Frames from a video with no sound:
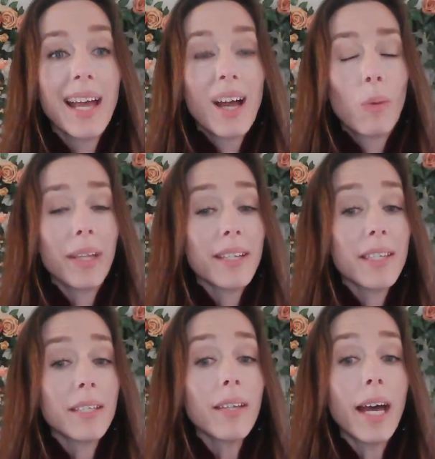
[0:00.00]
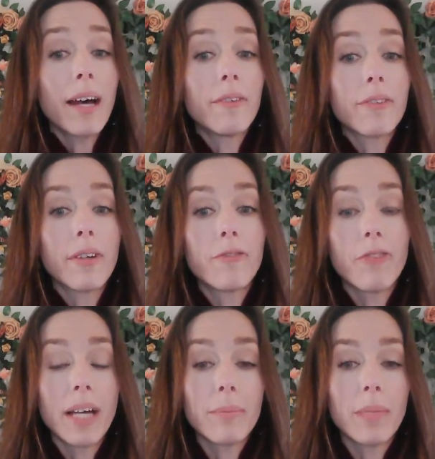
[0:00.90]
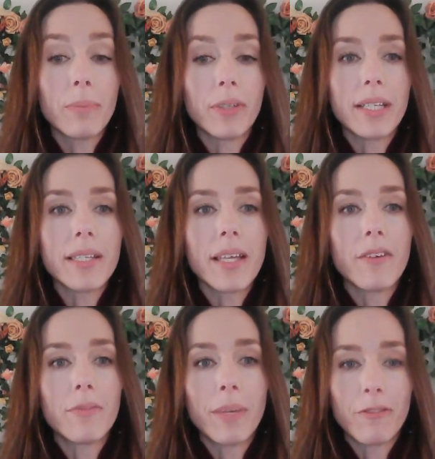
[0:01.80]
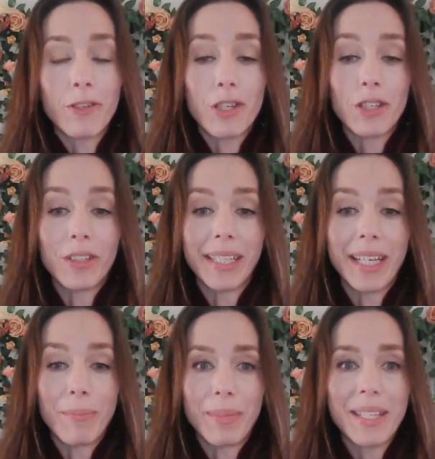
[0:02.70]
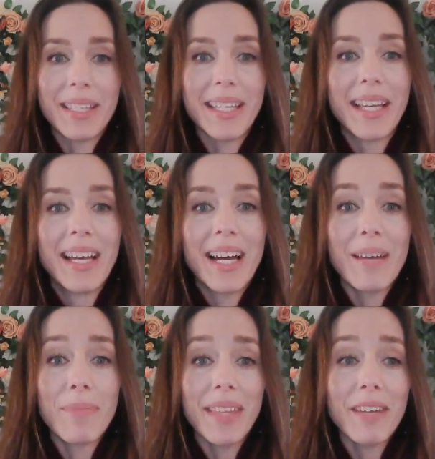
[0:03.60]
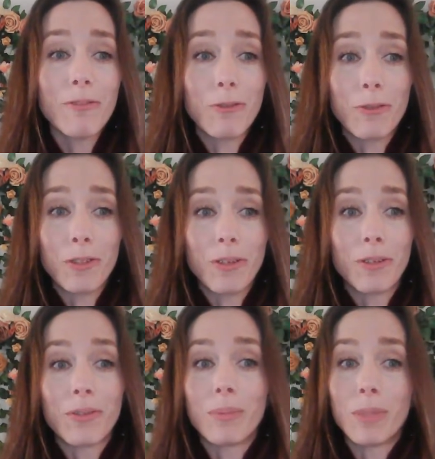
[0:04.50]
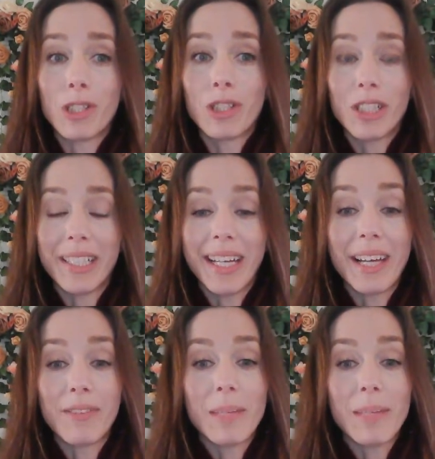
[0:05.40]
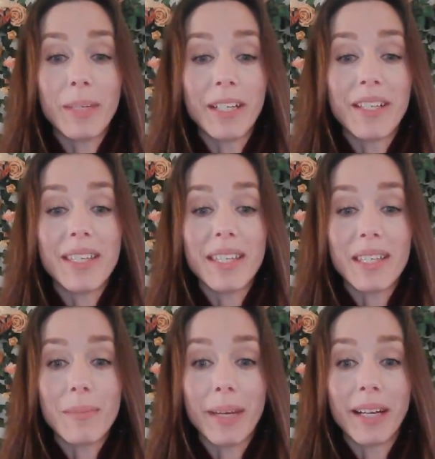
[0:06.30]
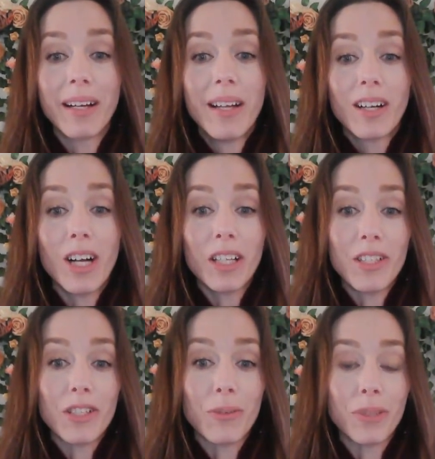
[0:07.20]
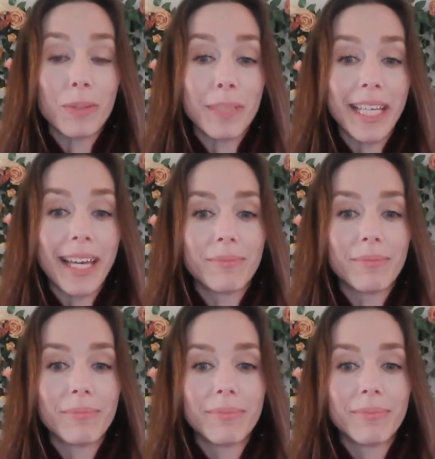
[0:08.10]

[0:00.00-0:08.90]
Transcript: While I still have fond memories of my first year on campus, I'm thankful for the growth and maturity I've experienced since my college career began.